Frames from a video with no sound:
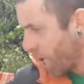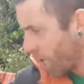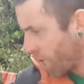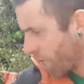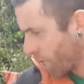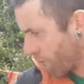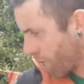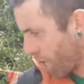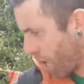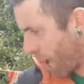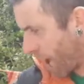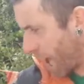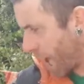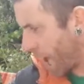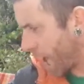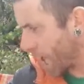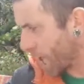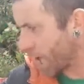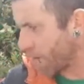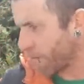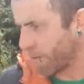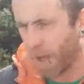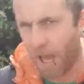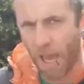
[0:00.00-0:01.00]
Right
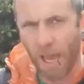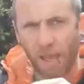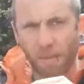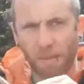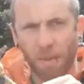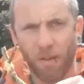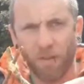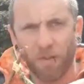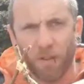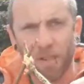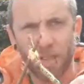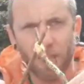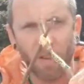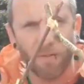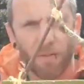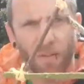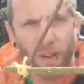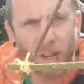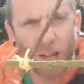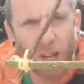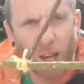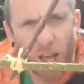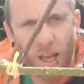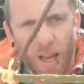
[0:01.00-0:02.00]
then, so we're aiming for
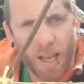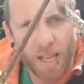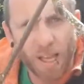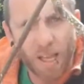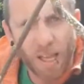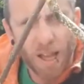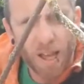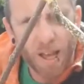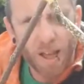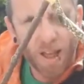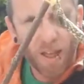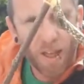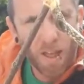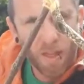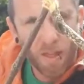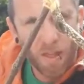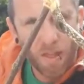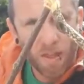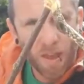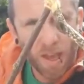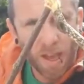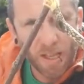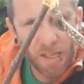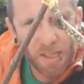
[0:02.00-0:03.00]
something like
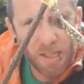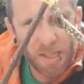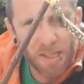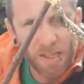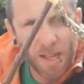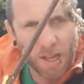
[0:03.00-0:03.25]
this.